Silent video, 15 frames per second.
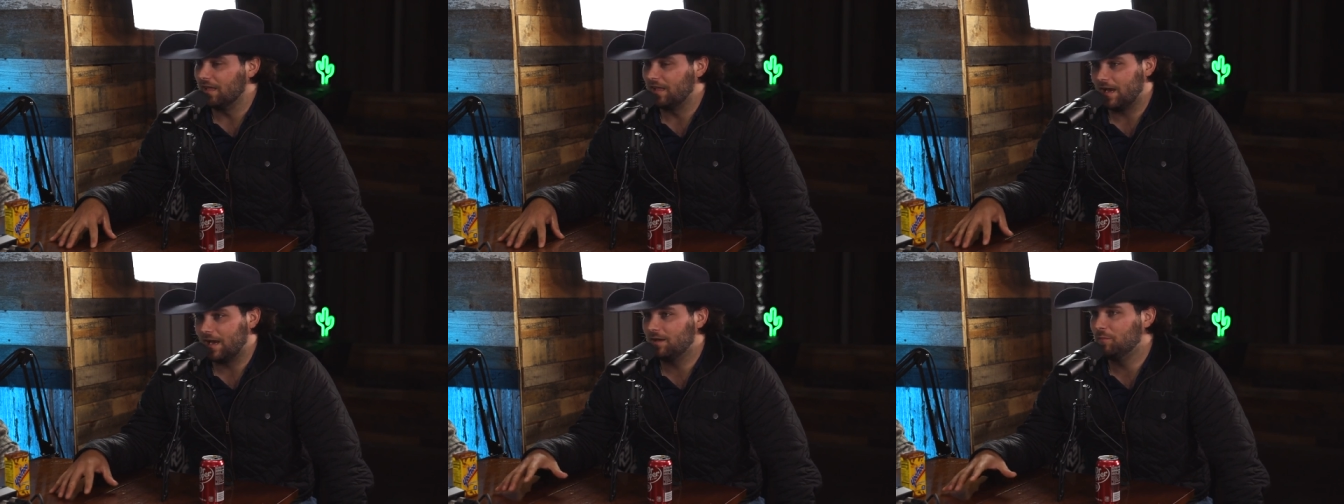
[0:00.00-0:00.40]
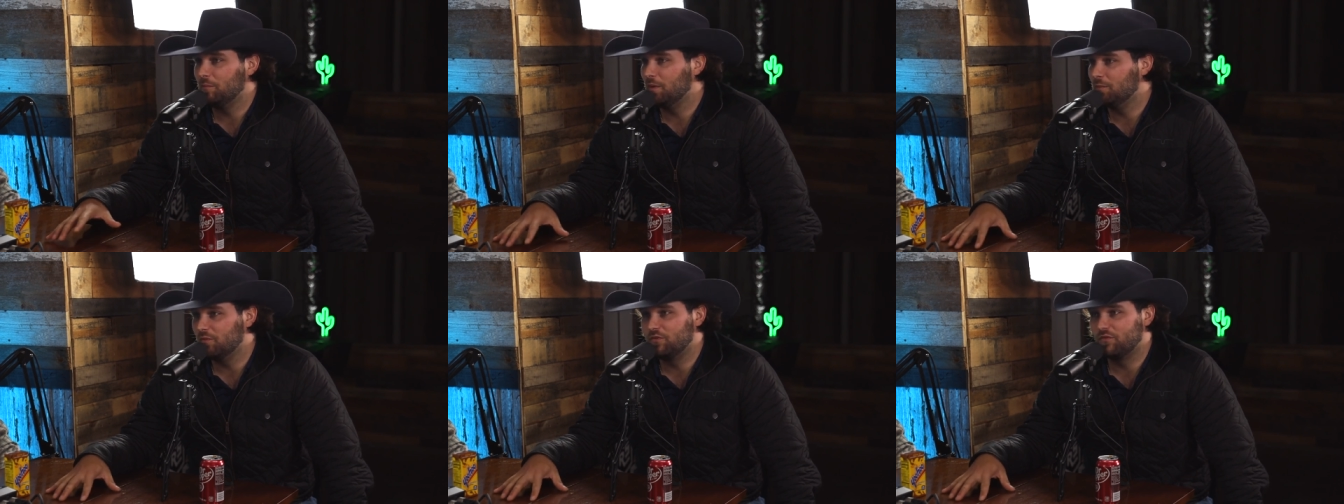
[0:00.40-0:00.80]
it had to have
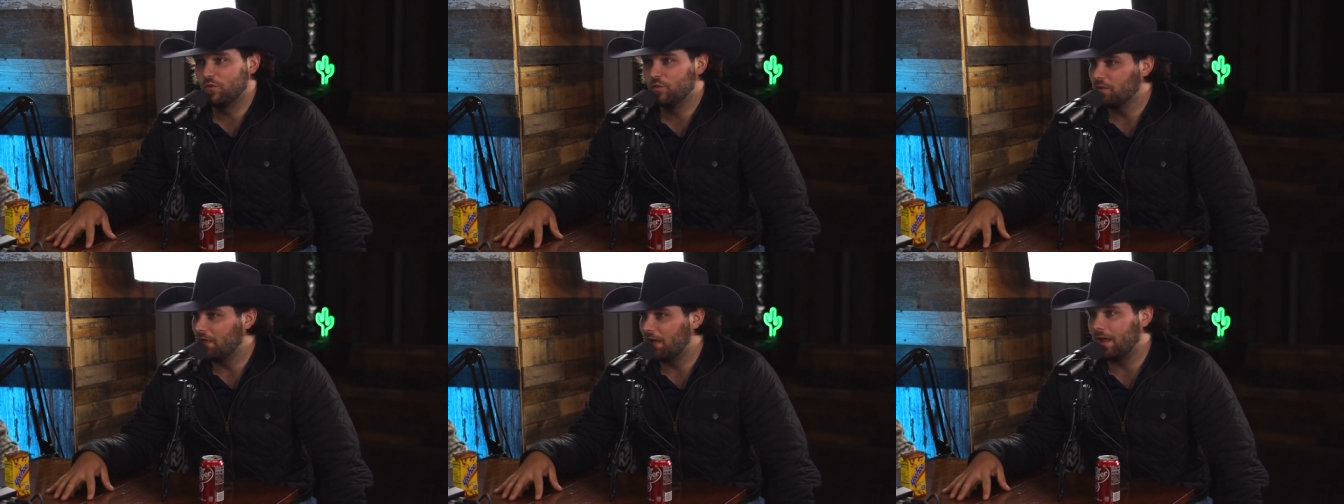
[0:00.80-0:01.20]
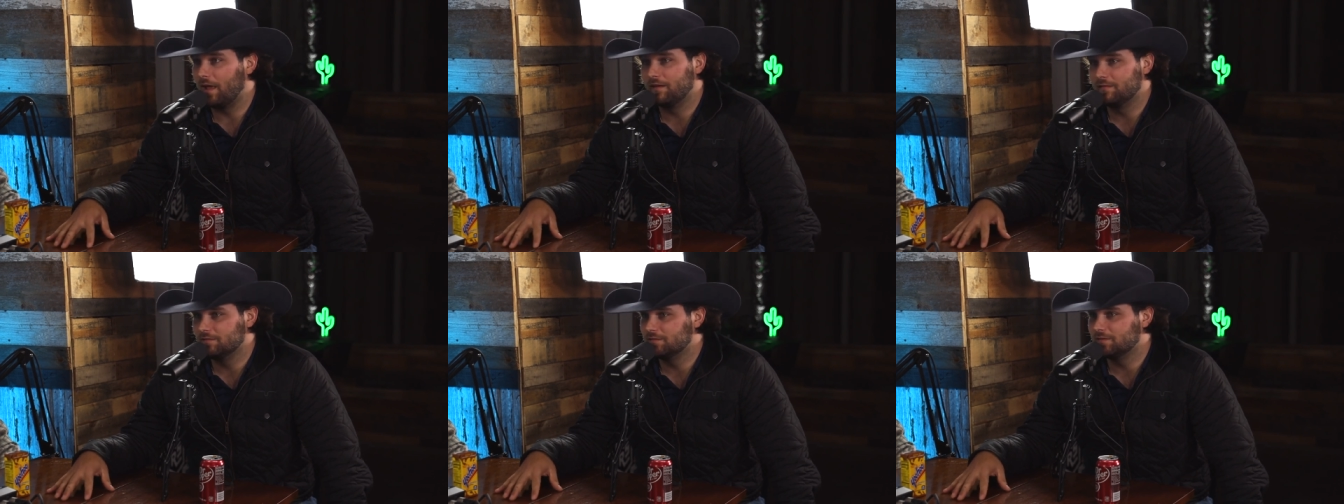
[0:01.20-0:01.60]
been before
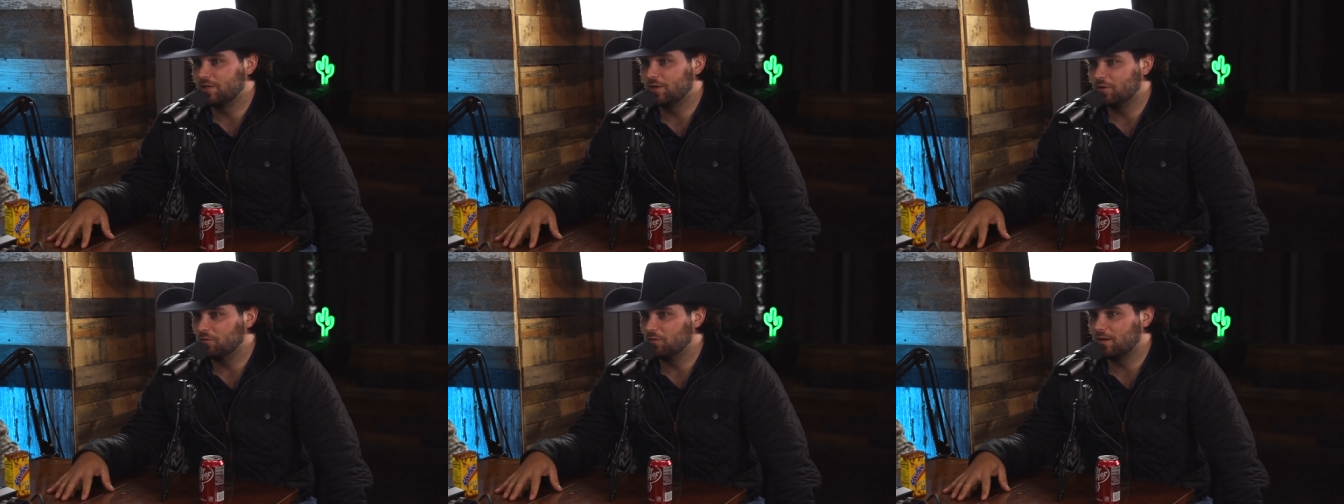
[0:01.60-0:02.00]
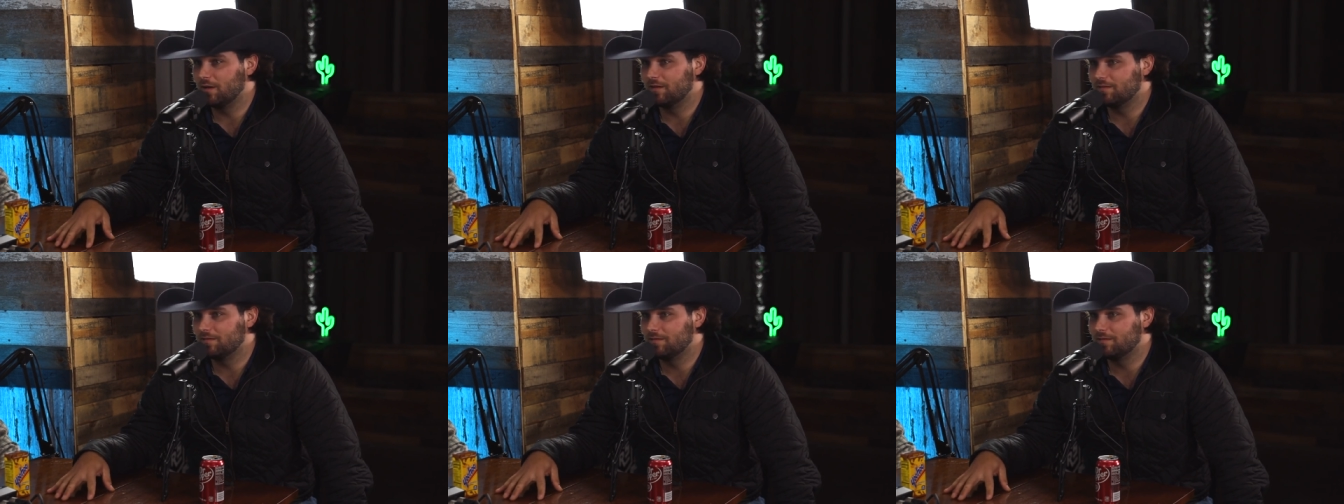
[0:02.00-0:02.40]
that. So
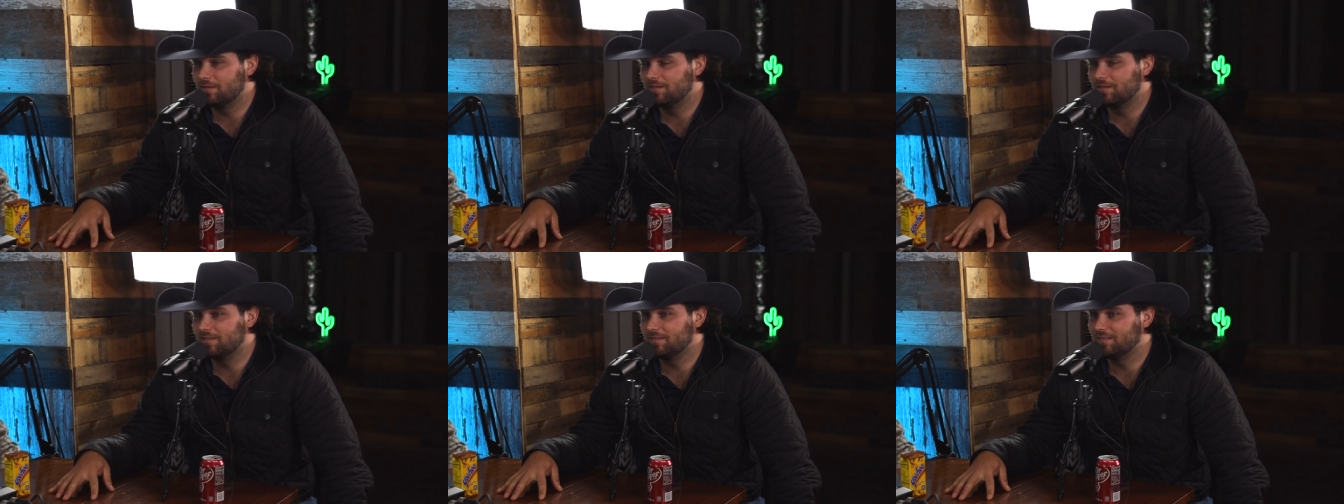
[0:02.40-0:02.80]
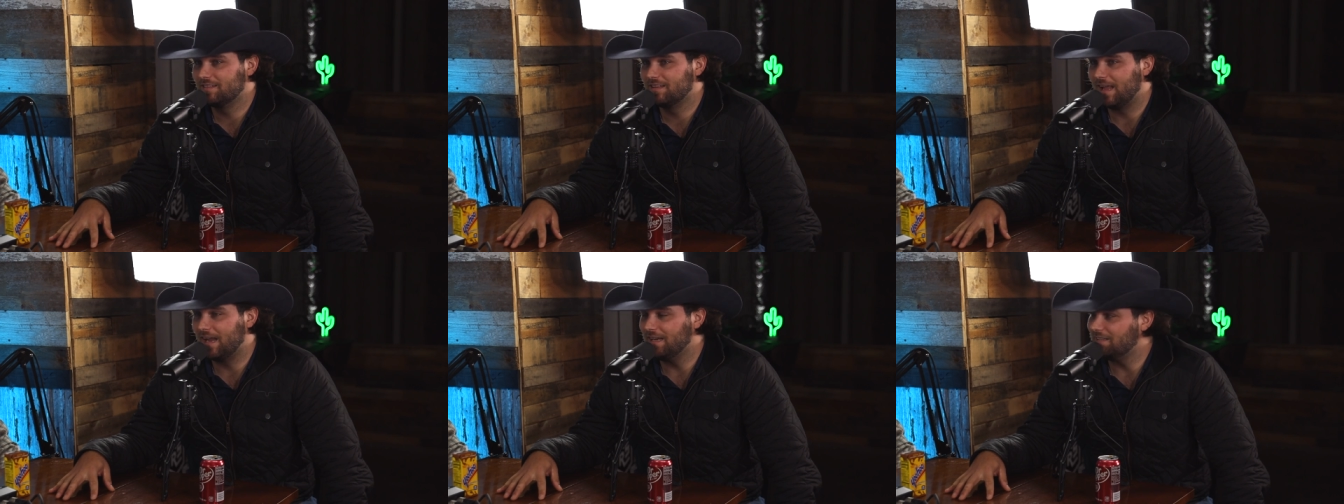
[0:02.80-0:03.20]

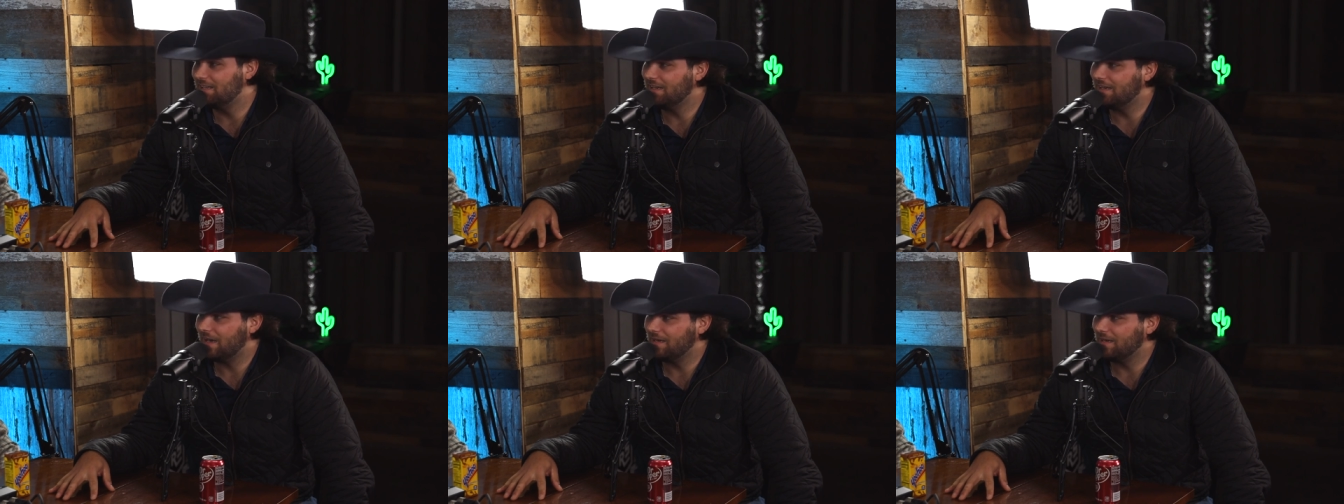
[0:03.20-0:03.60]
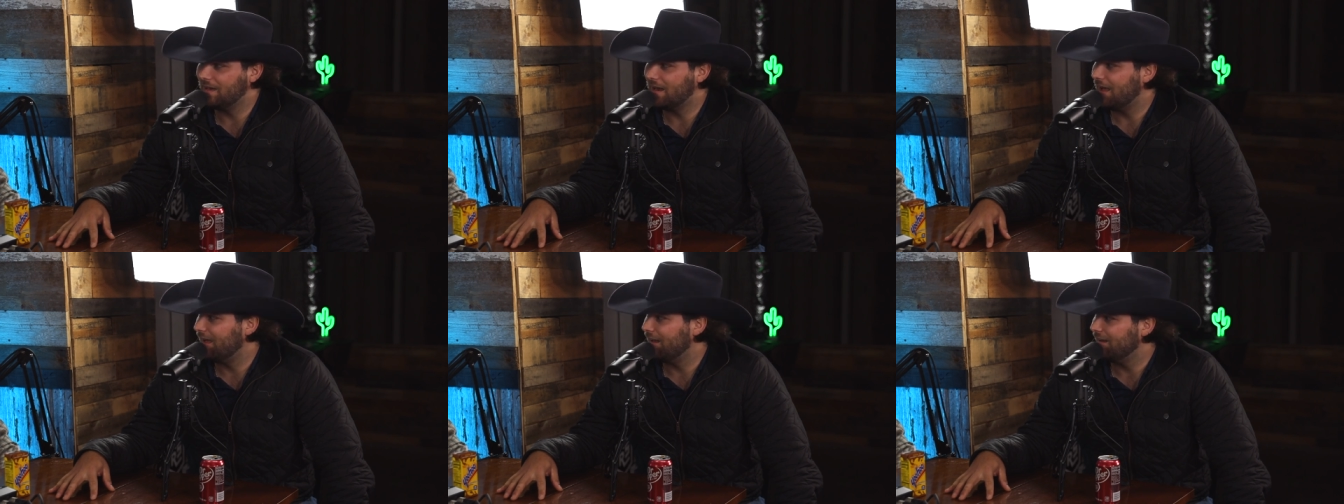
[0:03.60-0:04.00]
eighteen
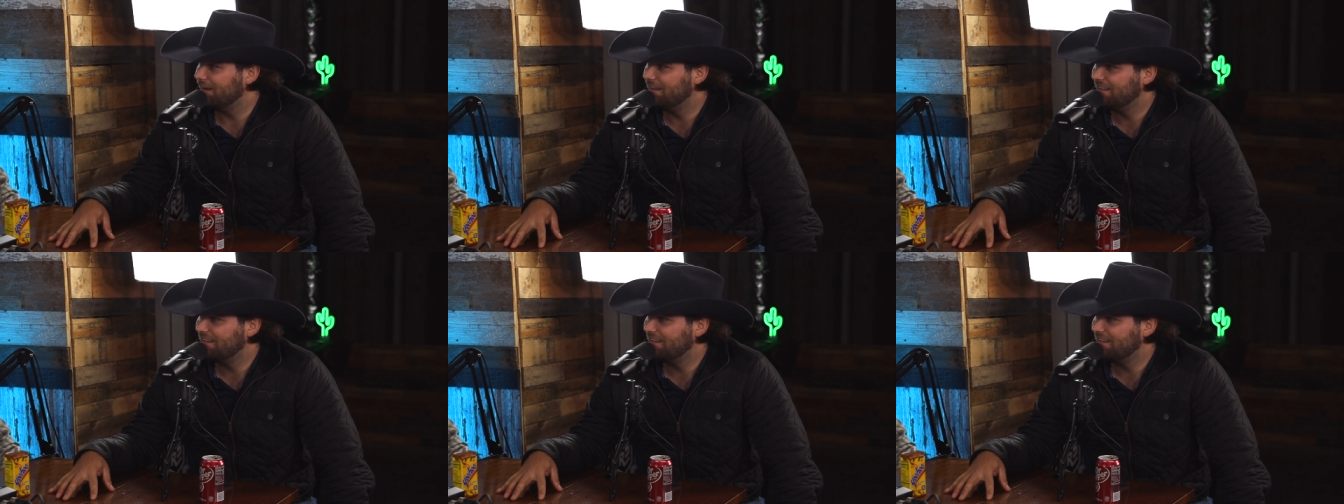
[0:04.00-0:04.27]
eighty-nine,